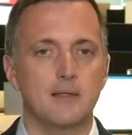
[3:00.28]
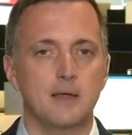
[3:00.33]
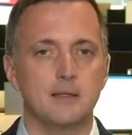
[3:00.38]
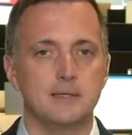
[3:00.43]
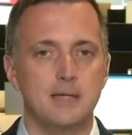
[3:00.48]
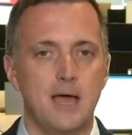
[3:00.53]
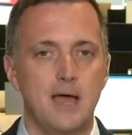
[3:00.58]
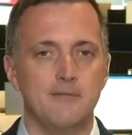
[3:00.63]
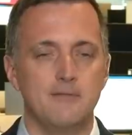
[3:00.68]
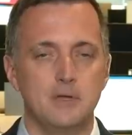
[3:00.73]

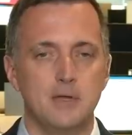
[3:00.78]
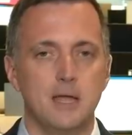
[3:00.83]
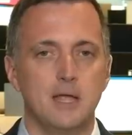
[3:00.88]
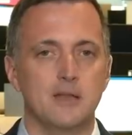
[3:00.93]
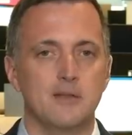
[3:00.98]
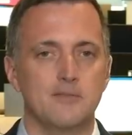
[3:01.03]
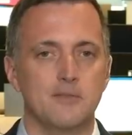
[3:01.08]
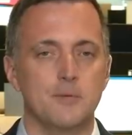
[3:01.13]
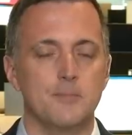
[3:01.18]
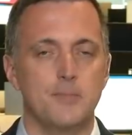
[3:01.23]
that to have a
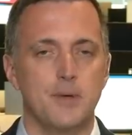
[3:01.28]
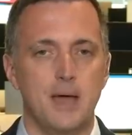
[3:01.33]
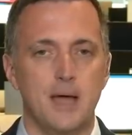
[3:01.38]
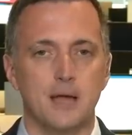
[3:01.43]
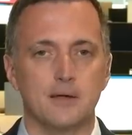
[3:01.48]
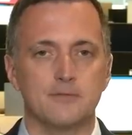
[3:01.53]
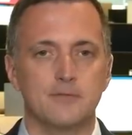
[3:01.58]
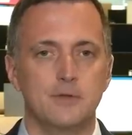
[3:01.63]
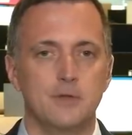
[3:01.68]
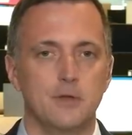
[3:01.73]
negative
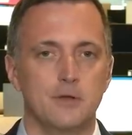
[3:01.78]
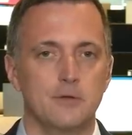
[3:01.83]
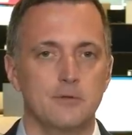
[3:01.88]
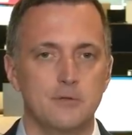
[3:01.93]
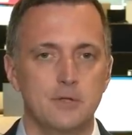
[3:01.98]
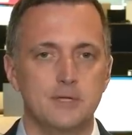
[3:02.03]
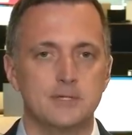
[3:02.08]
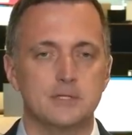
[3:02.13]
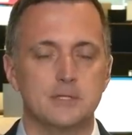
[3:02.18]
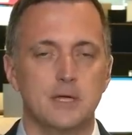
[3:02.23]
impact,
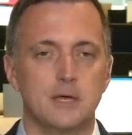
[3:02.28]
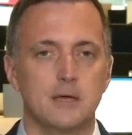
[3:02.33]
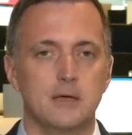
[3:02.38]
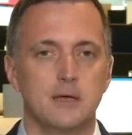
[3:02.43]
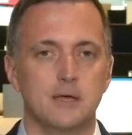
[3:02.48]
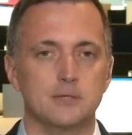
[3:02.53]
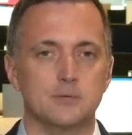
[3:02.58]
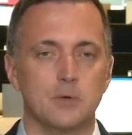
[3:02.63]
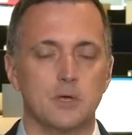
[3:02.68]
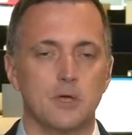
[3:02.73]
at least
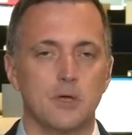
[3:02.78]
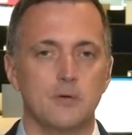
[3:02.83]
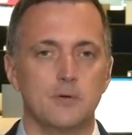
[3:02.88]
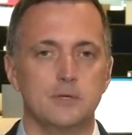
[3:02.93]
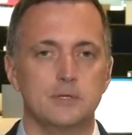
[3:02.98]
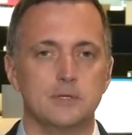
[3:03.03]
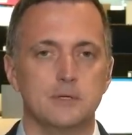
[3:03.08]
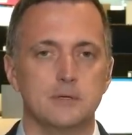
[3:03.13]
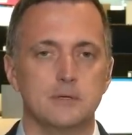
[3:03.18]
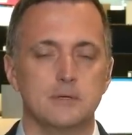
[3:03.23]
as we go
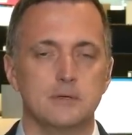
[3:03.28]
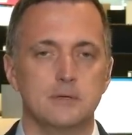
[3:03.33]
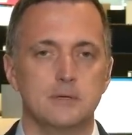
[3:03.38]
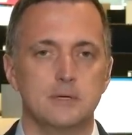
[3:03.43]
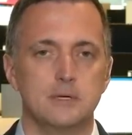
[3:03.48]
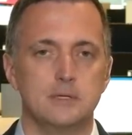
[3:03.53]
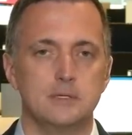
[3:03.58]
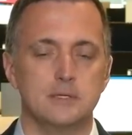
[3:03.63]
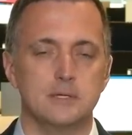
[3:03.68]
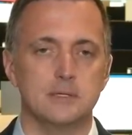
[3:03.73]
into
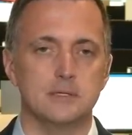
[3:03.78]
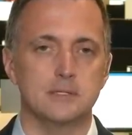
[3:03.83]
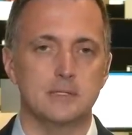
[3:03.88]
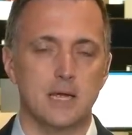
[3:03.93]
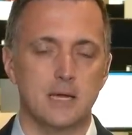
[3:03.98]
the